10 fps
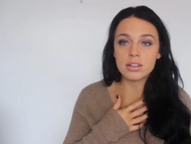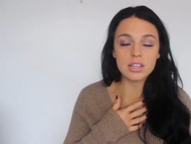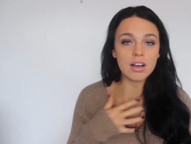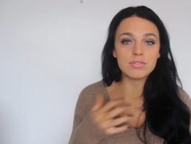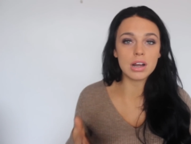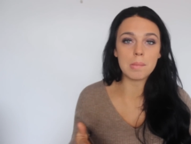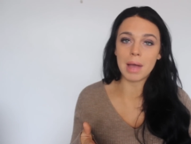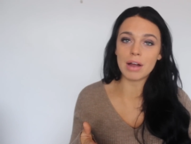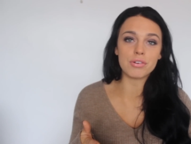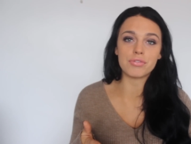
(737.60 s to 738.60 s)
it's like I've done a
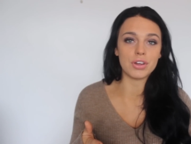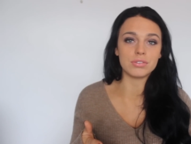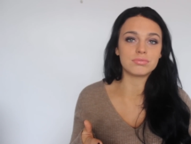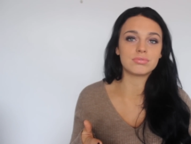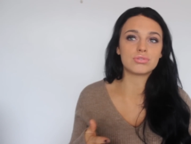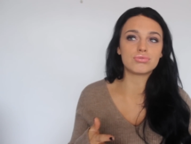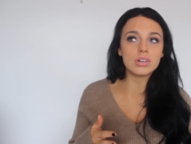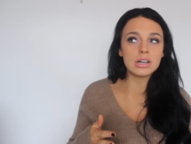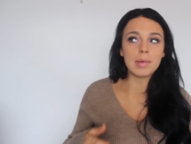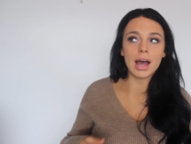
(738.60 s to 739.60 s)
marathon. It's
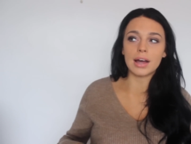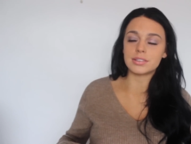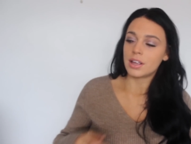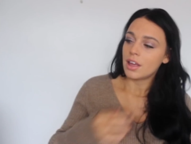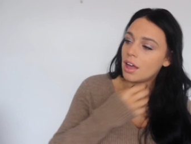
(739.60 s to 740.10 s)
really bad.